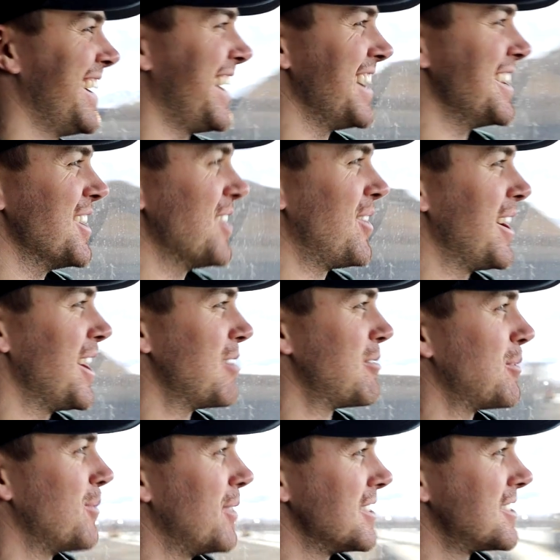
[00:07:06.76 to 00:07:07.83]
I know why
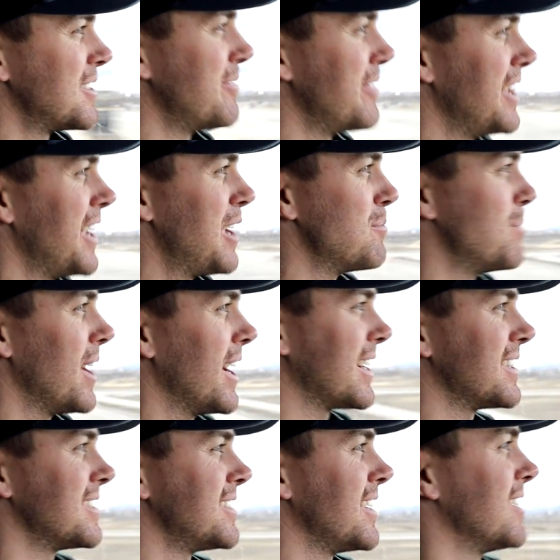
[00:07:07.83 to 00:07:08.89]
everyone wants the V8
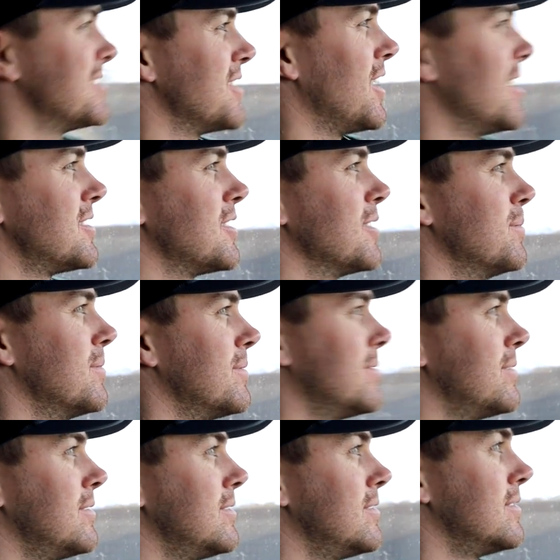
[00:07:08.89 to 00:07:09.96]
back. It sounds awesome.
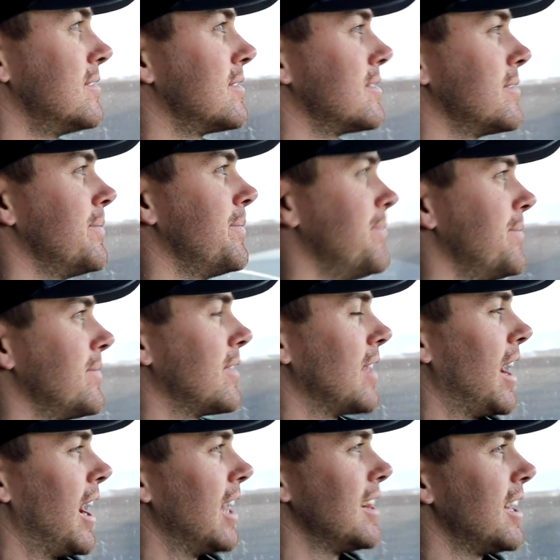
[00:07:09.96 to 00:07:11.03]

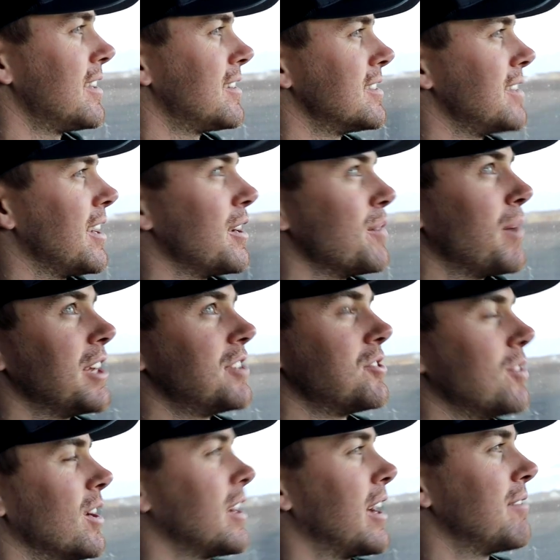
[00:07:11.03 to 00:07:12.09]
I like the sound of my
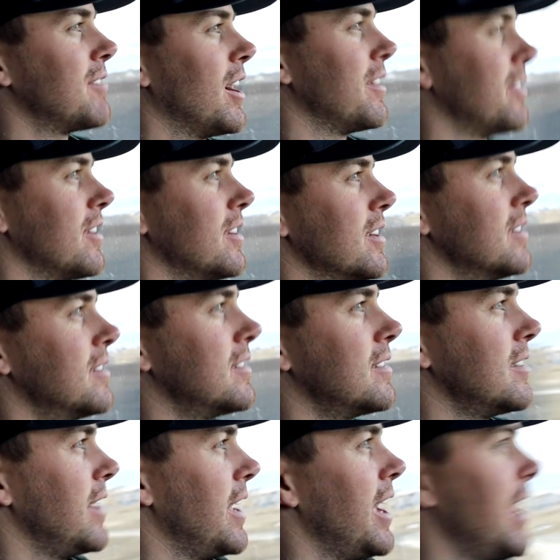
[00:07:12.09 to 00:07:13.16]
truck. I've got the
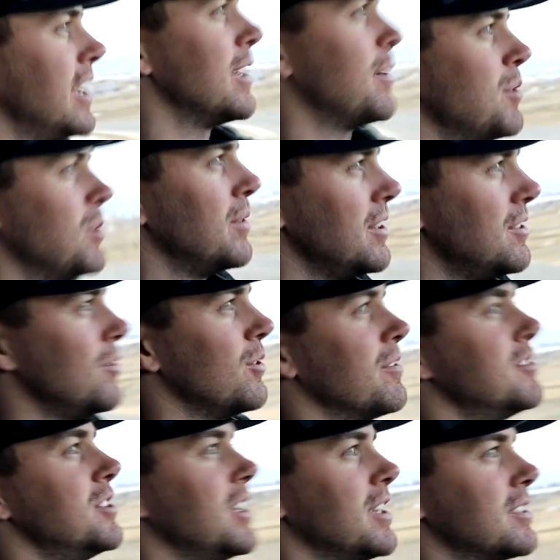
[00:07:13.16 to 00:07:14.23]
AWE
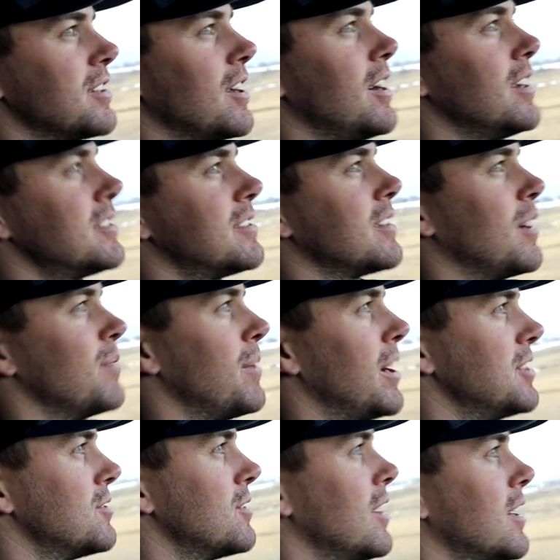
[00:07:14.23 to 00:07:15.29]
2FG exhaust on
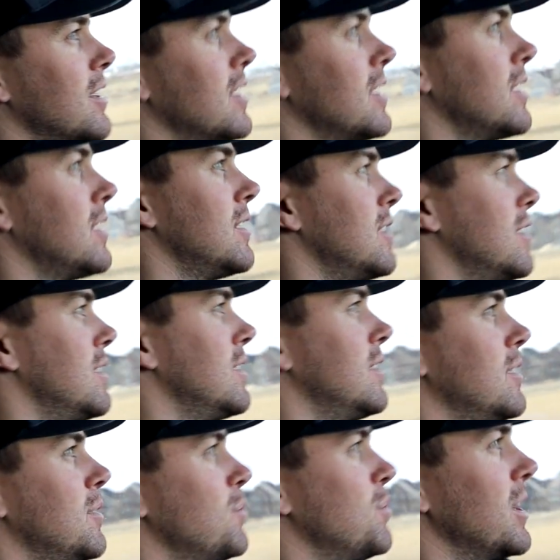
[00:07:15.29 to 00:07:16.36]
my truck,
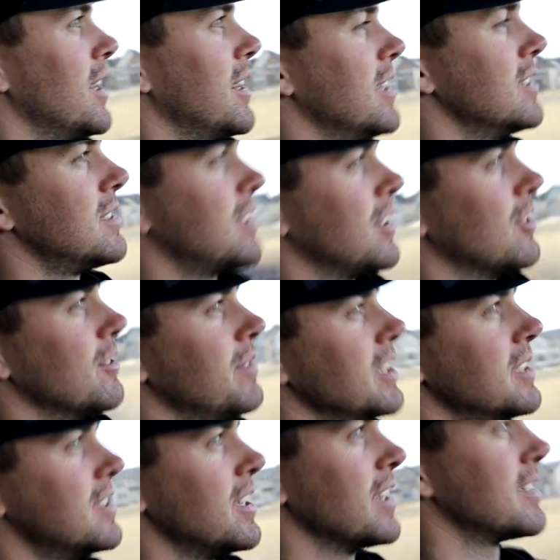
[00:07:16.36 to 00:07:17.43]
but it is still a
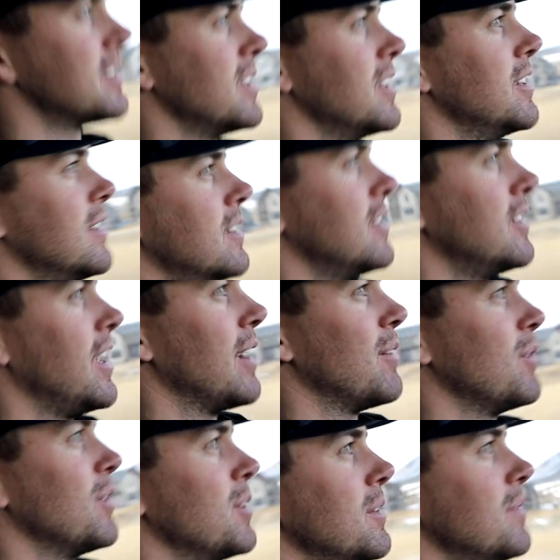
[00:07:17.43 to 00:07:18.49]
V6 and you
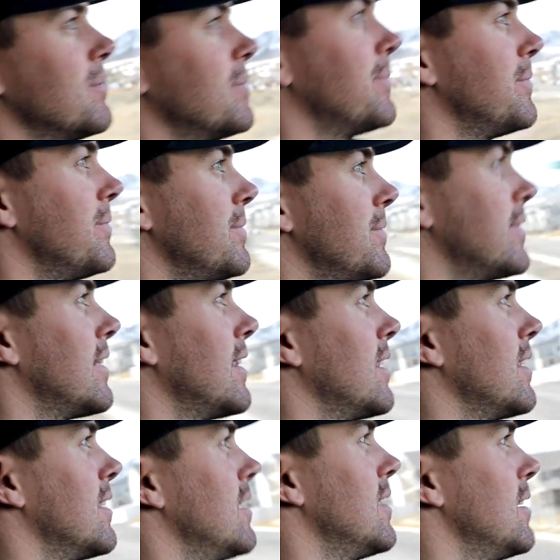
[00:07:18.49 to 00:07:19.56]
can't really
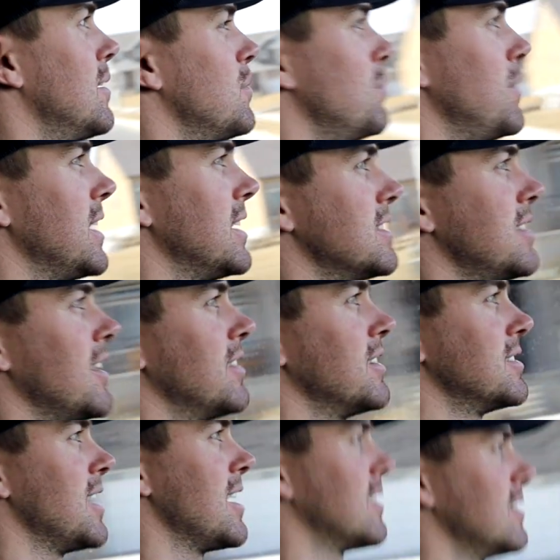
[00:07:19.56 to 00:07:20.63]
make it sound
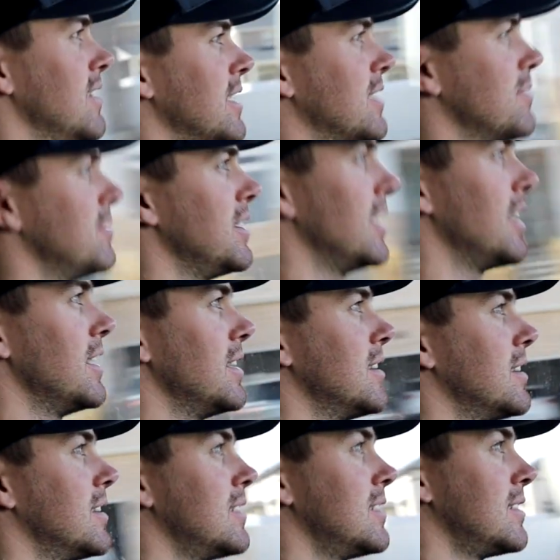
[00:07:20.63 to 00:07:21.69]
exactly like a
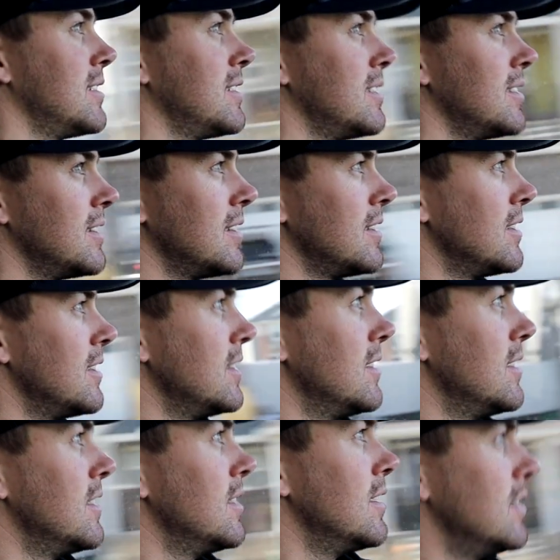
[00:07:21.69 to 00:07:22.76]
V8. Do you
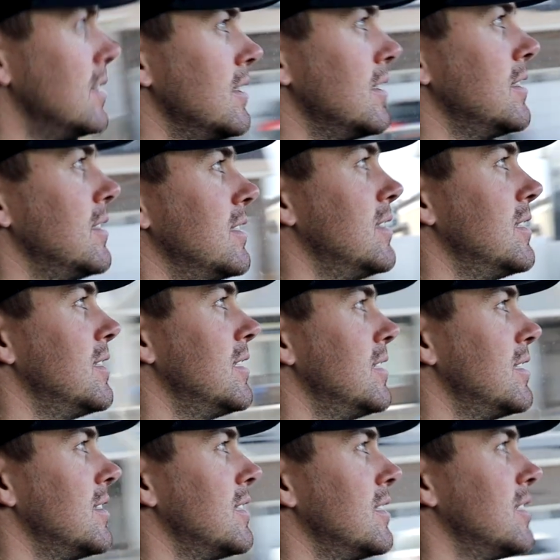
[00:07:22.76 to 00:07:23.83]
have a place where you're able to do the
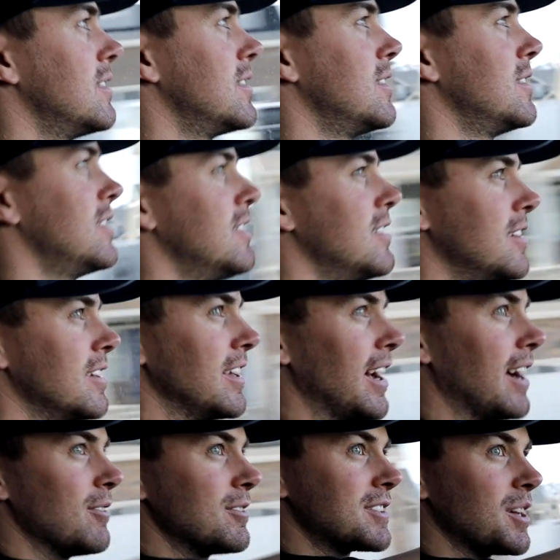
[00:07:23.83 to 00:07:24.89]
launch control?
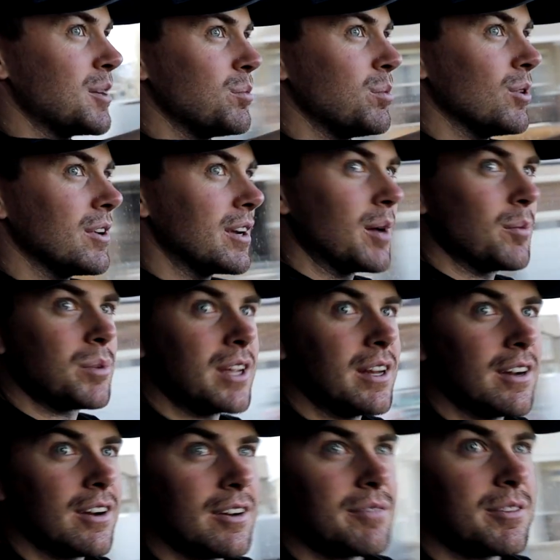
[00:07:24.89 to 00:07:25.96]
Yeah, I was gonna pull it up
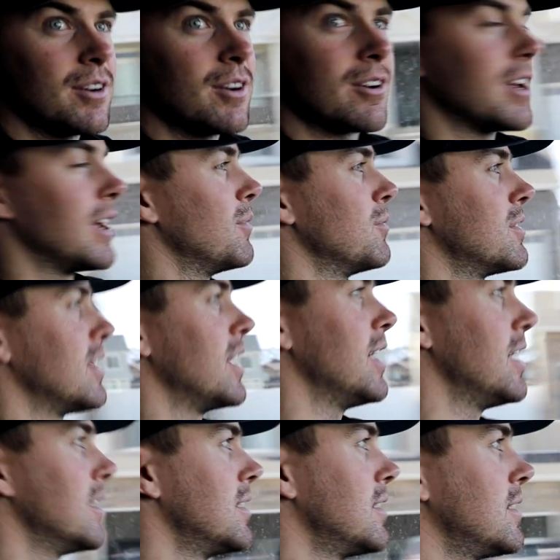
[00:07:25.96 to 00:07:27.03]
here if you're okay with
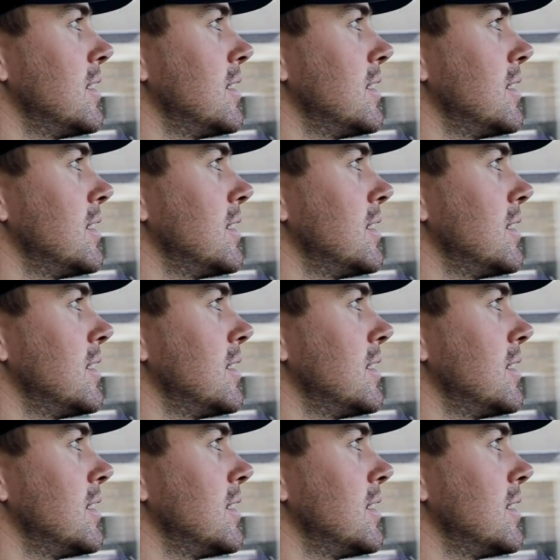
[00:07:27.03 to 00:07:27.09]
that.